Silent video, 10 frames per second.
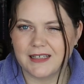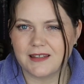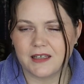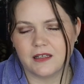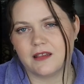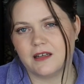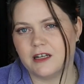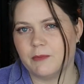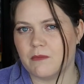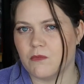it's a
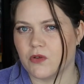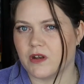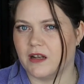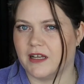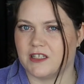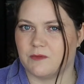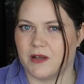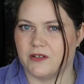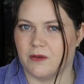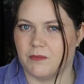little bit more than I like to
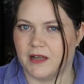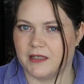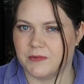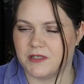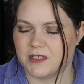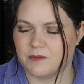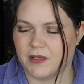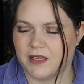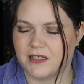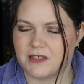spend on my lipsticks,
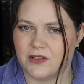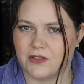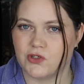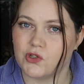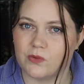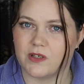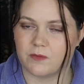but it's not too